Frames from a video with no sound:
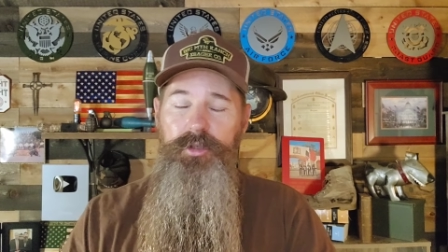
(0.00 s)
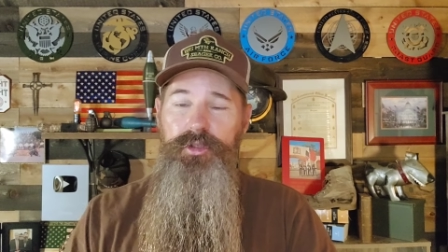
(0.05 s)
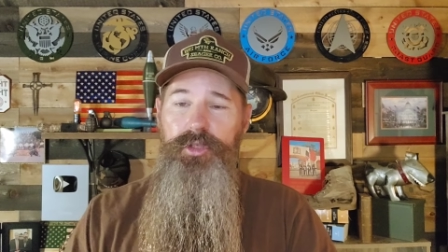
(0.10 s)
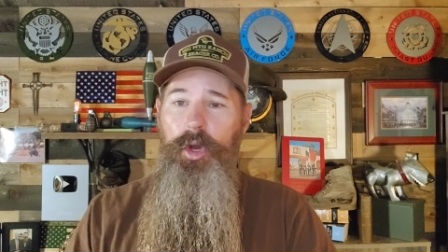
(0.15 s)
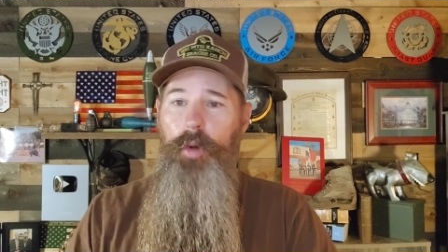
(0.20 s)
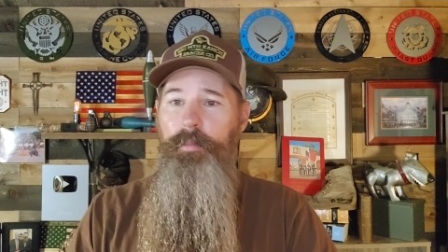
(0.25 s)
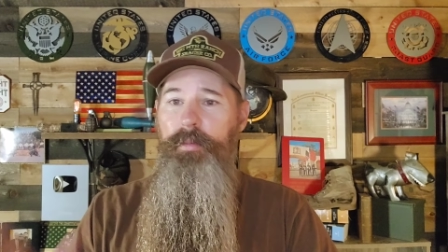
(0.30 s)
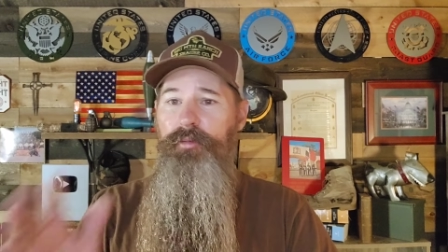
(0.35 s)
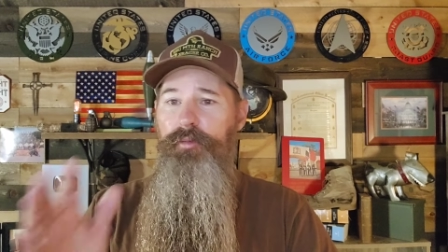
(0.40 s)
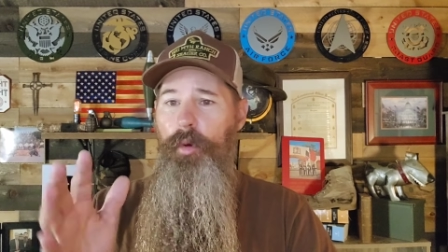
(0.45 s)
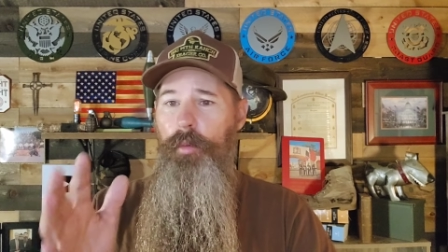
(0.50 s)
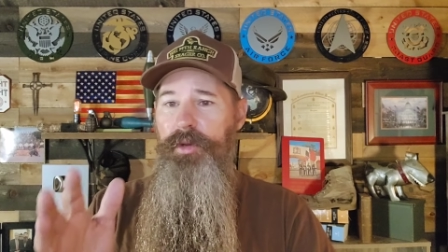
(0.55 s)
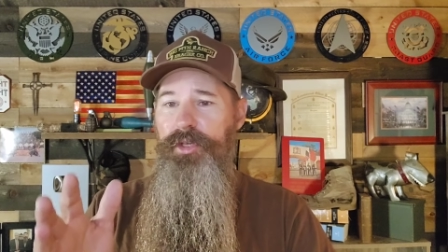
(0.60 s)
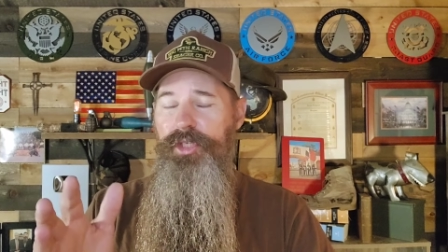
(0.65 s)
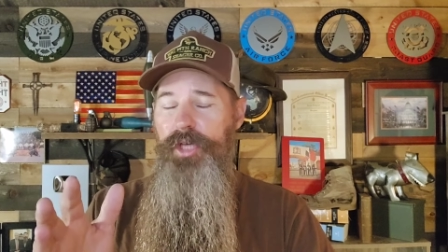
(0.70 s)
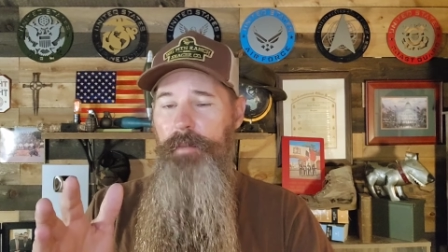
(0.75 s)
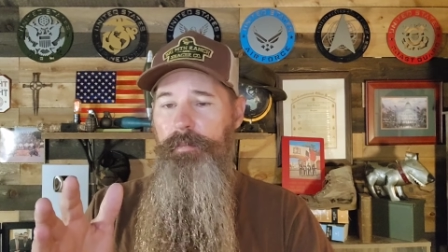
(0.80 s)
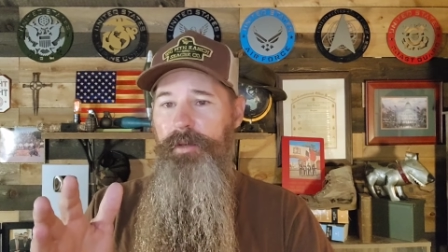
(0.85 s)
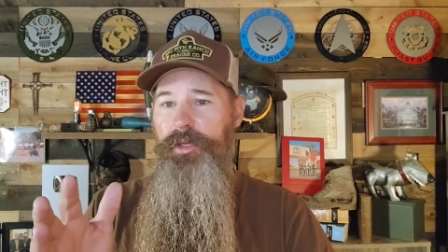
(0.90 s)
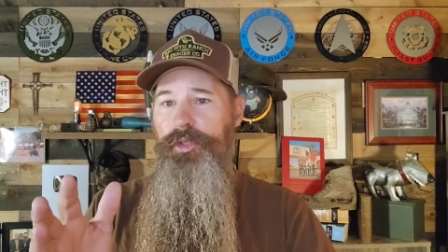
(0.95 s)
So before we
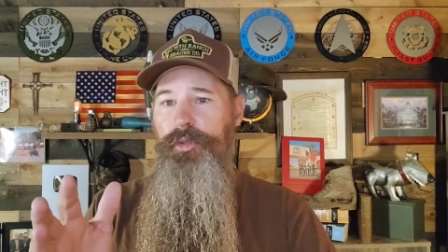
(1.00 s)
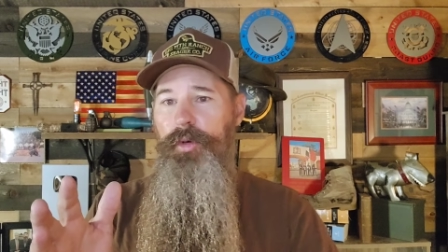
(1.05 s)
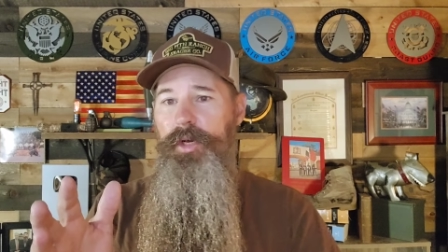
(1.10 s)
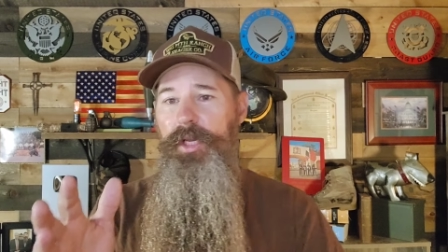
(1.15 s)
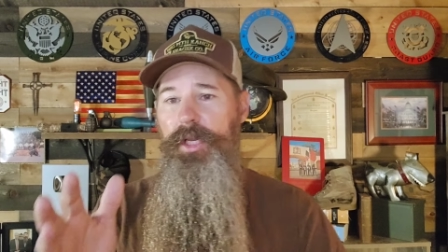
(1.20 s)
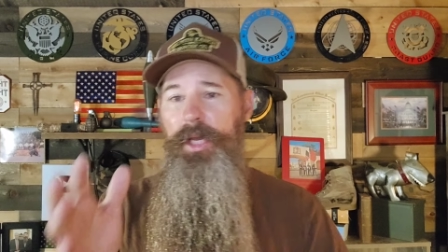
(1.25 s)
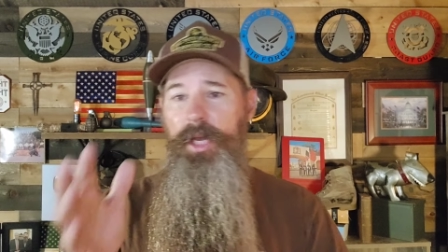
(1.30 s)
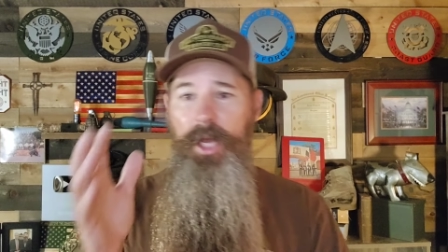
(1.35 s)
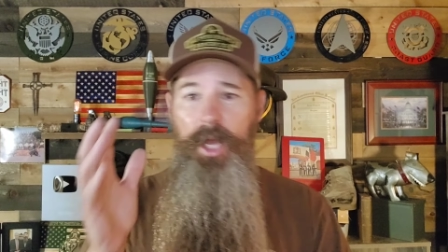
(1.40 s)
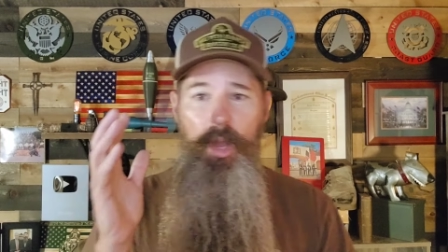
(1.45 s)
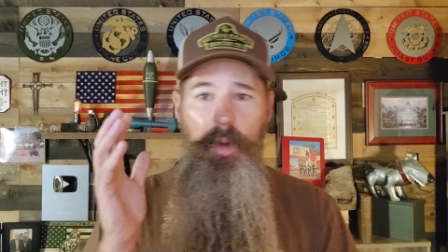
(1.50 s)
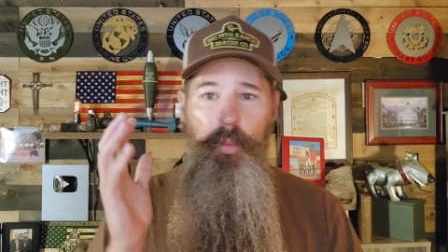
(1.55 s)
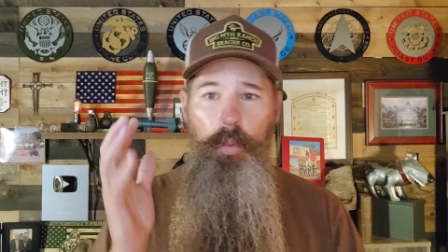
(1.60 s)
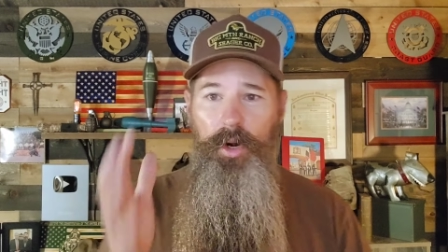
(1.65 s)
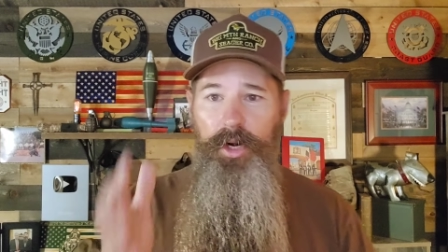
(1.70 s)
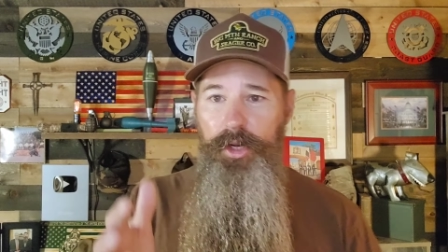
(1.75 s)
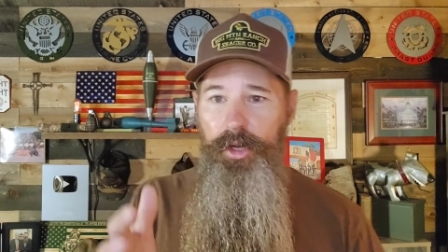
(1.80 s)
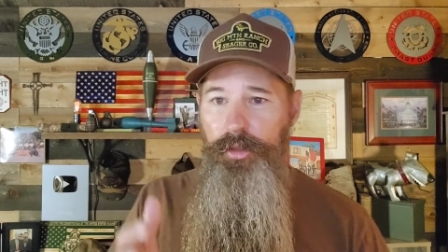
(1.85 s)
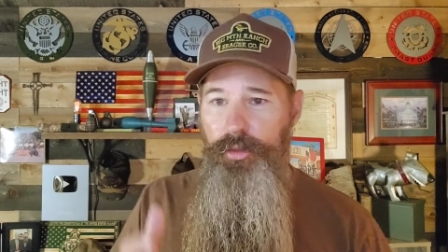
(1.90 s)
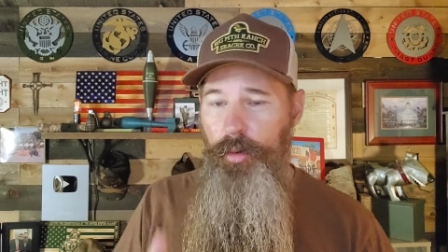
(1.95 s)
jump into it,
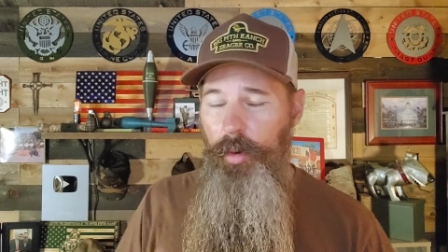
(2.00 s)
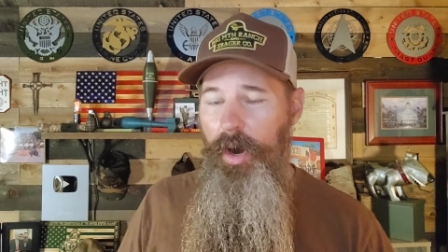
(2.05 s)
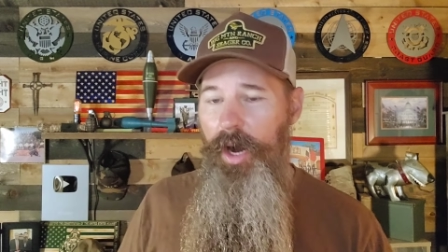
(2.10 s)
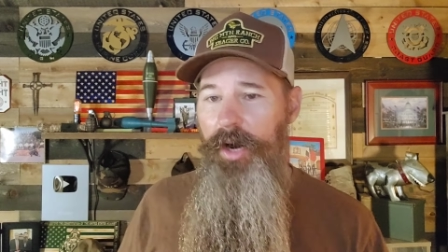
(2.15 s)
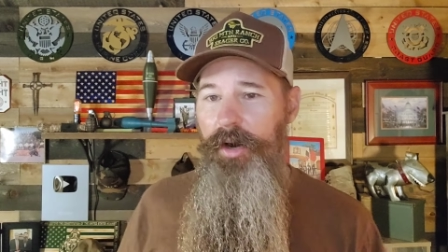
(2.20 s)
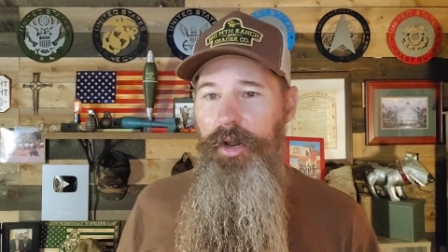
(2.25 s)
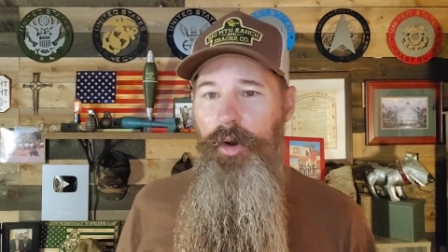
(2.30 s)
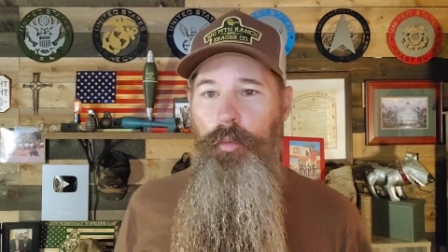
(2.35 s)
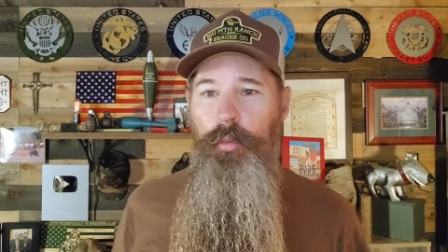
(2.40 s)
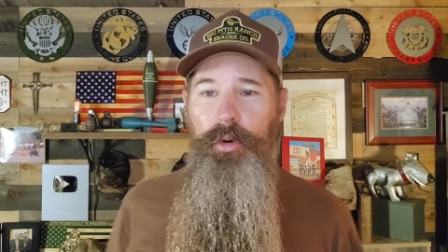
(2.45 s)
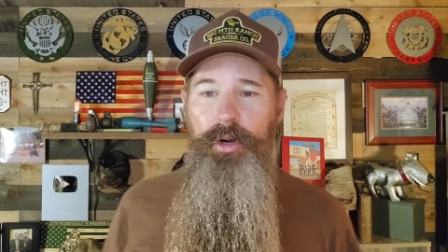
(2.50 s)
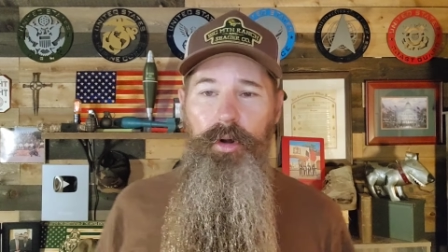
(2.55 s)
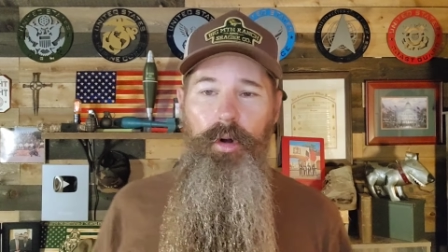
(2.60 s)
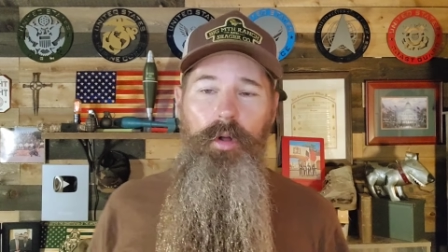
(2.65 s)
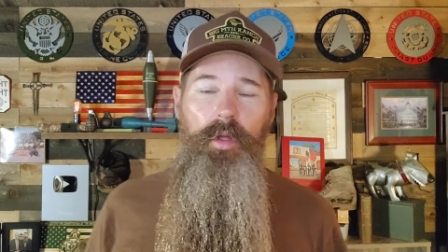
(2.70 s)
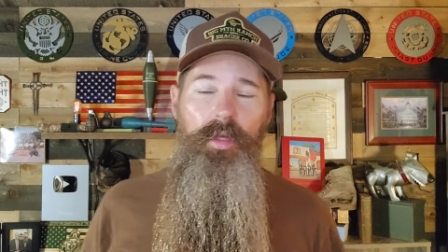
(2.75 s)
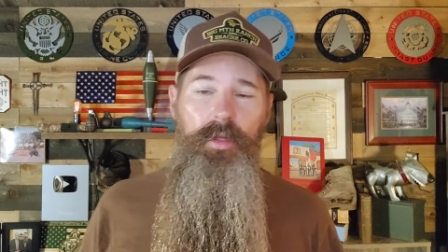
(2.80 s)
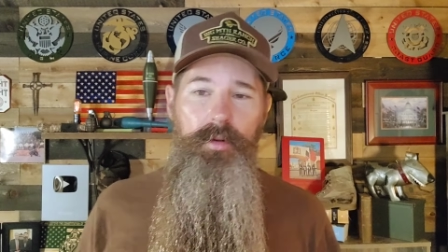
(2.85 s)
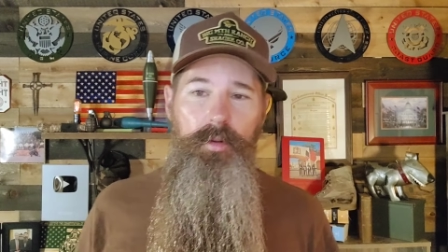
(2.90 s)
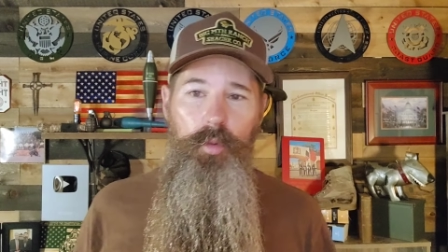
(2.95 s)
wanted to throw out a
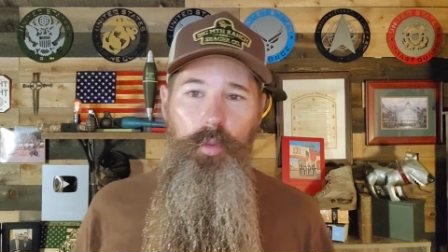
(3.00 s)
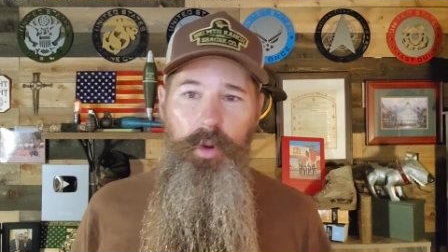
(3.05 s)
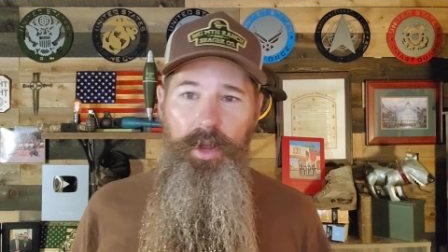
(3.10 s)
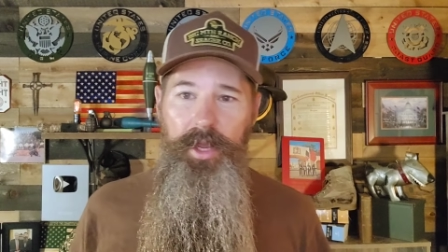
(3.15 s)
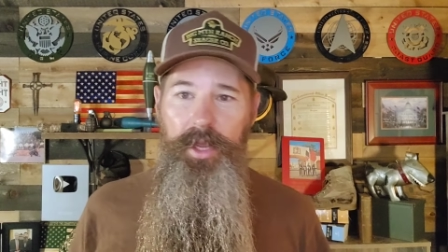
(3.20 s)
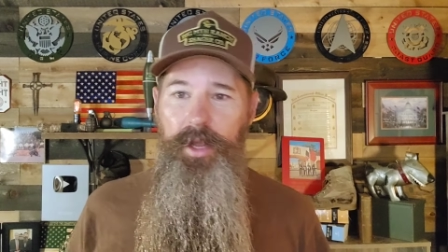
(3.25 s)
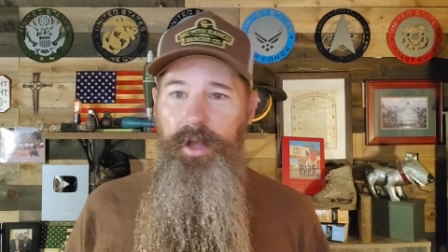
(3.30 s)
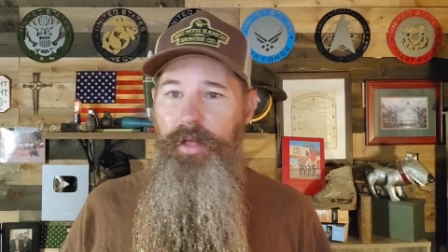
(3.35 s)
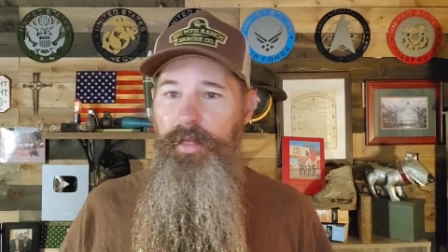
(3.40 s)
real quick